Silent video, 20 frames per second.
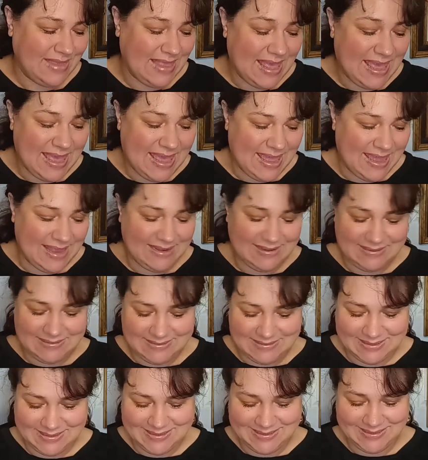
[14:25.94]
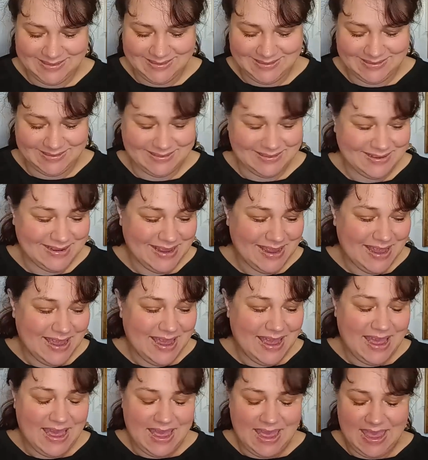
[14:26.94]
Then
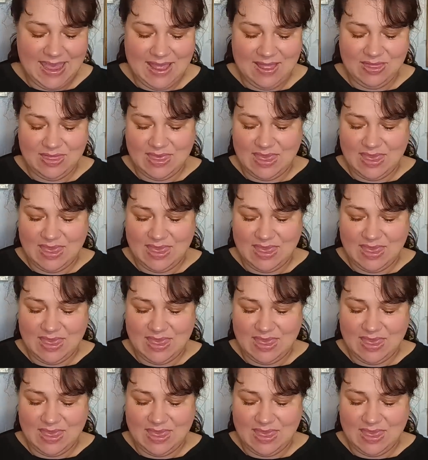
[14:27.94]
in